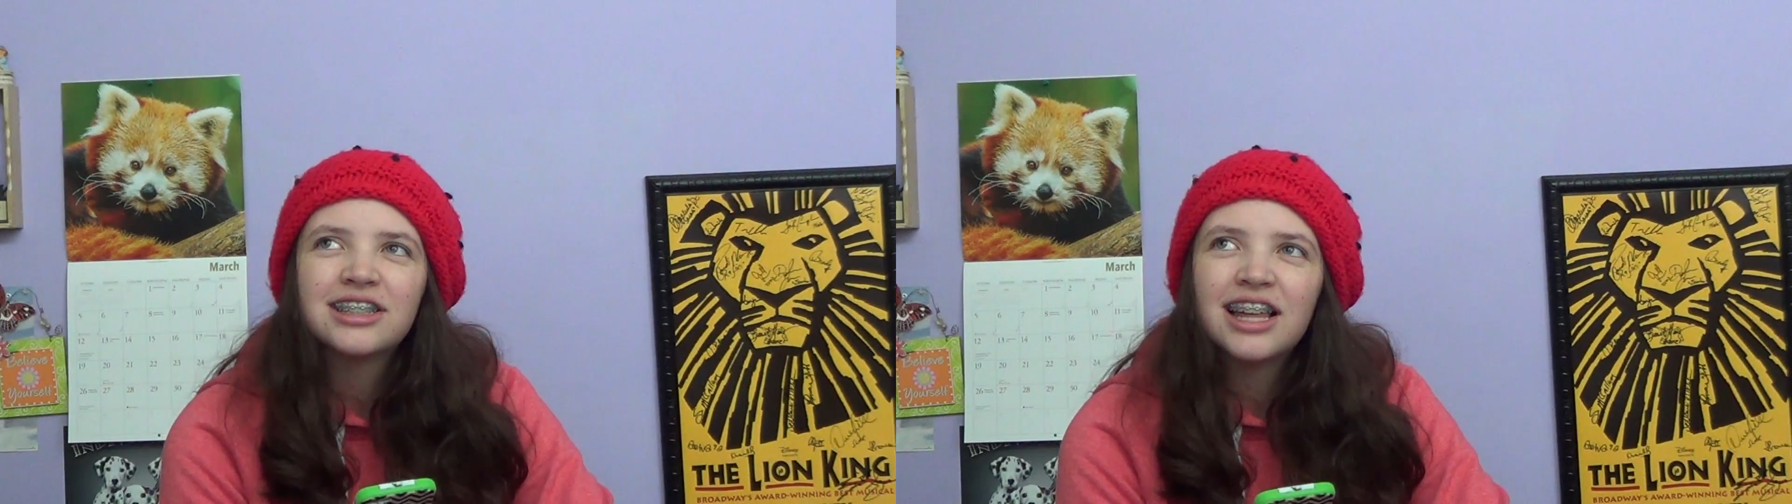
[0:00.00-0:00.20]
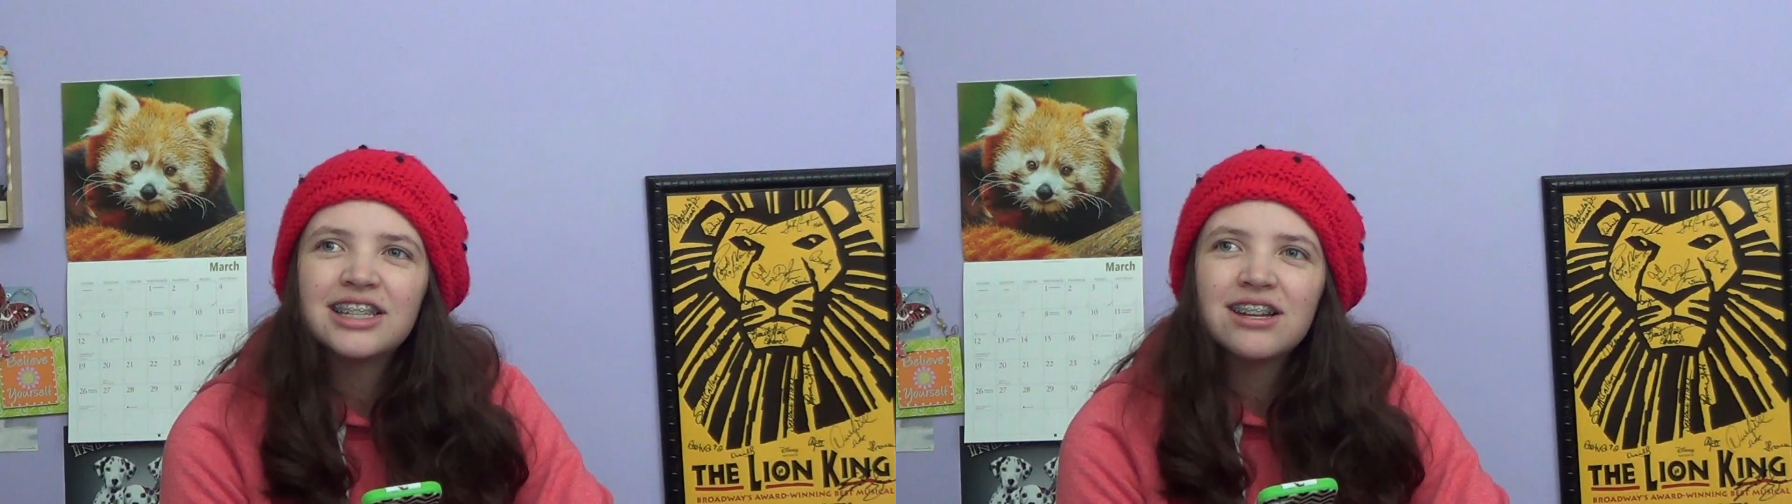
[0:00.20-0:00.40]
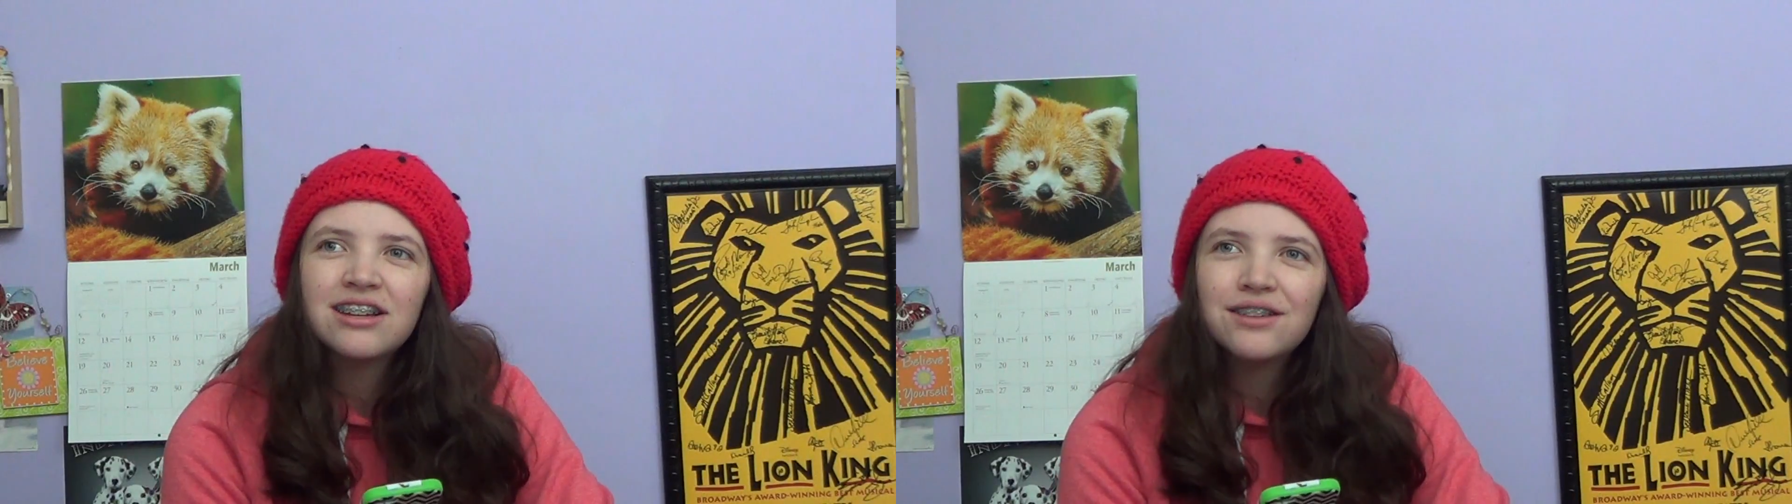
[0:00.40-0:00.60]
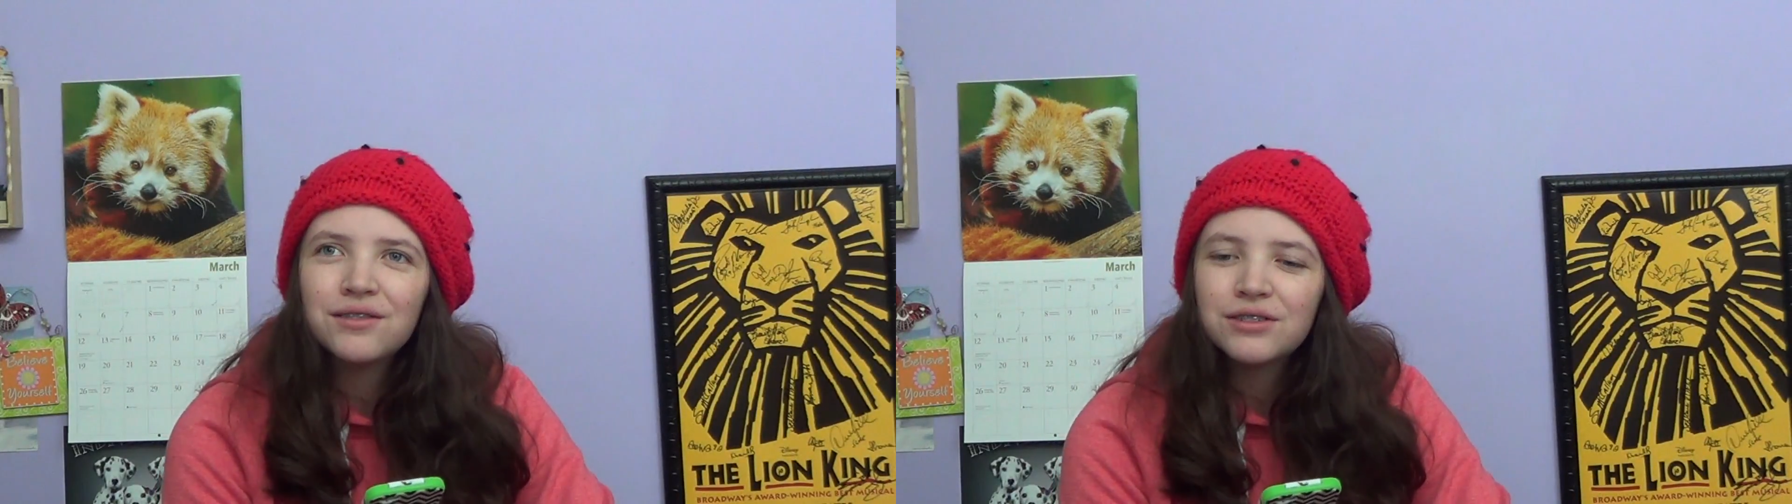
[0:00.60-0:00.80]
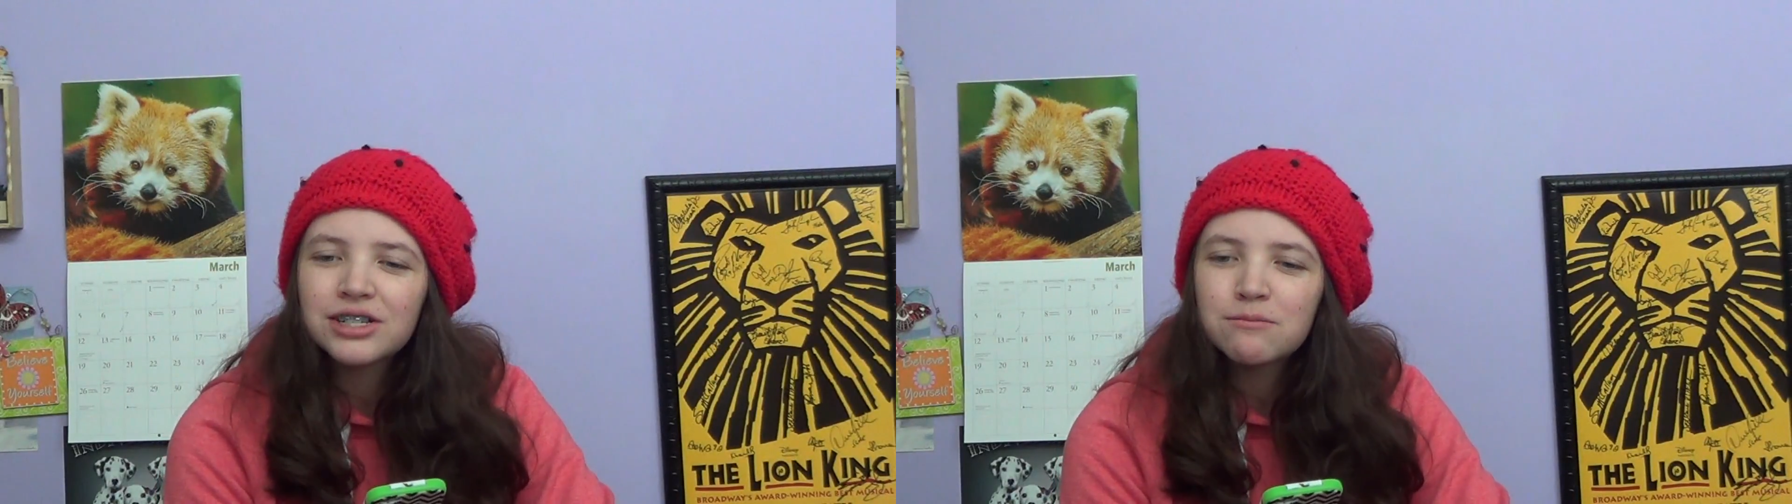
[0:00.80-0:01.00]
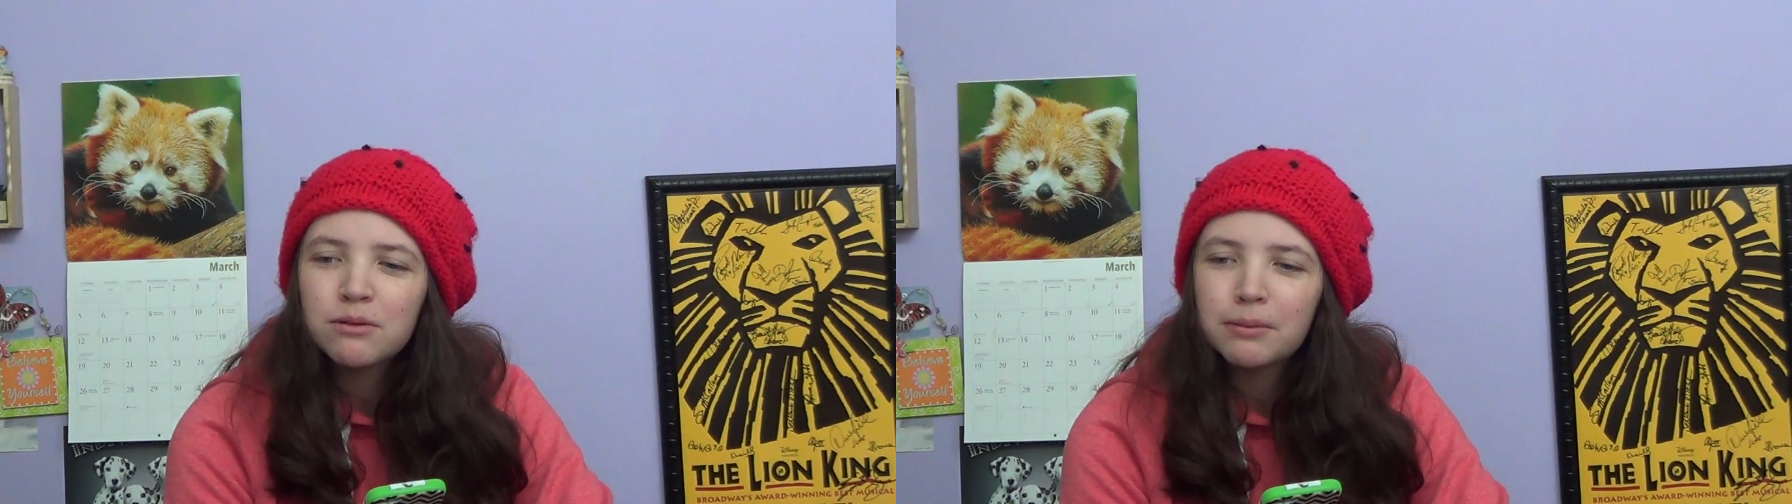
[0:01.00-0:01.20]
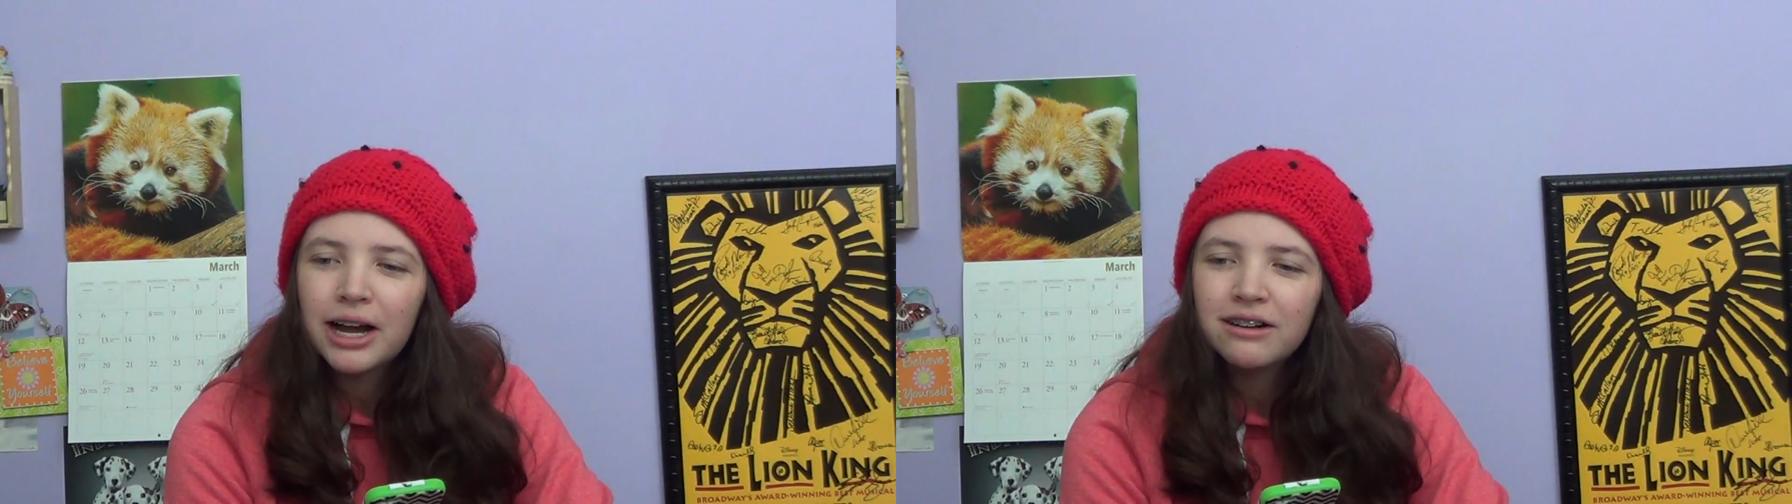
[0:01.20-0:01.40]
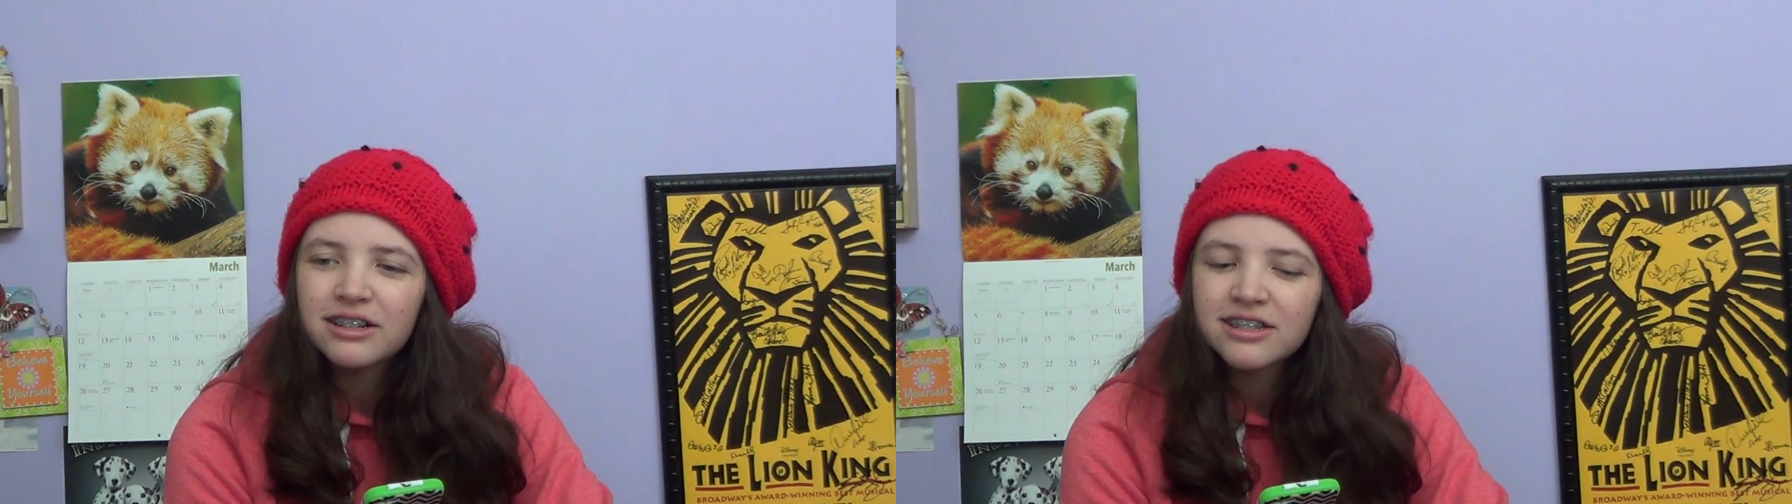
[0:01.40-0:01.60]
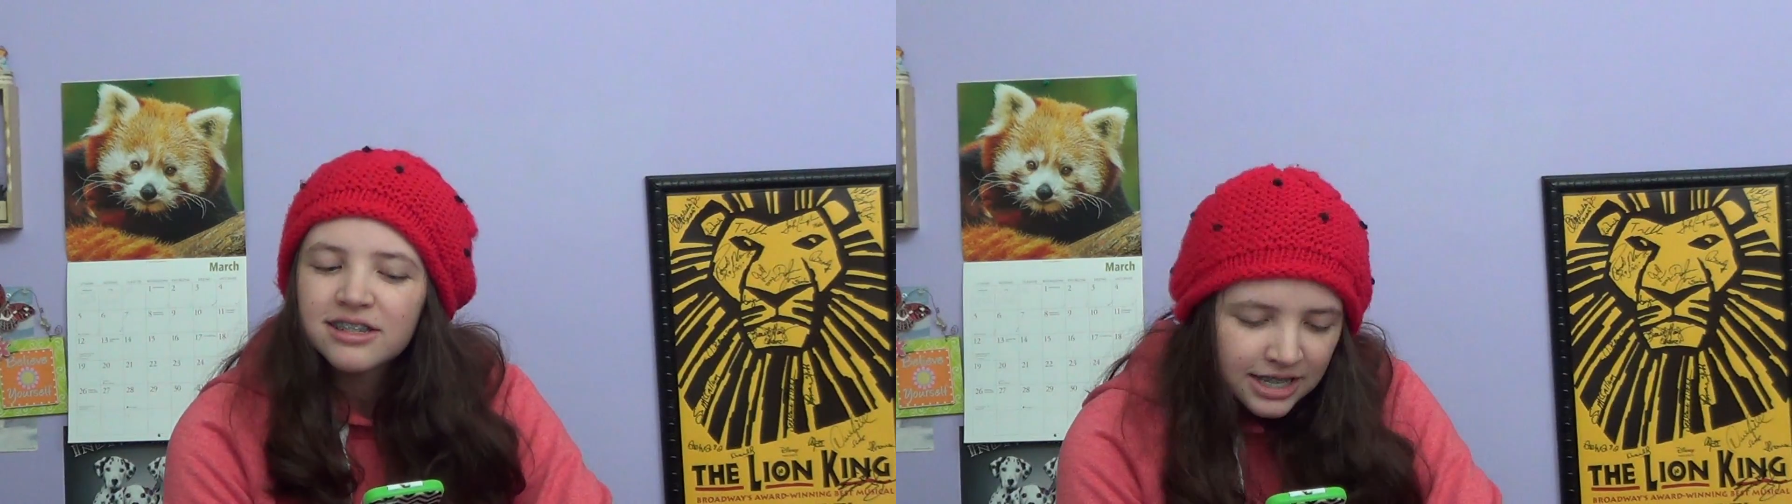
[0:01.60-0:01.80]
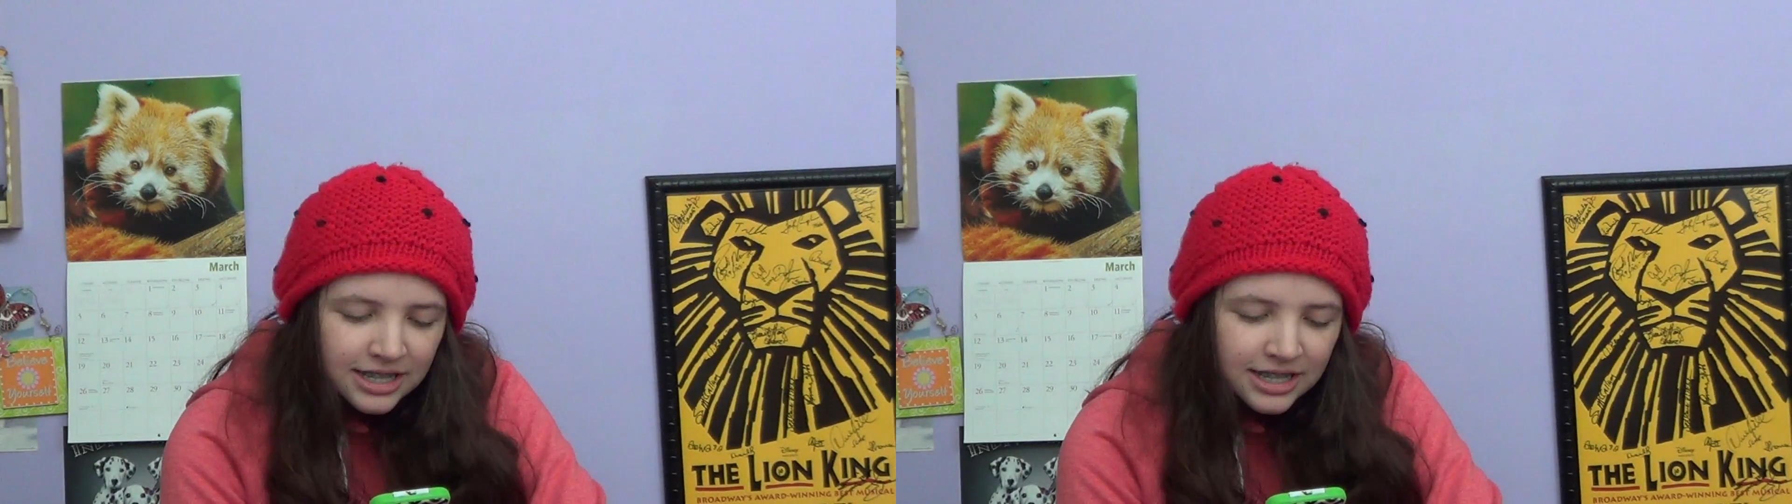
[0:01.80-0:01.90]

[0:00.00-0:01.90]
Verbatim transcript: That sounded even worse than Papyrus.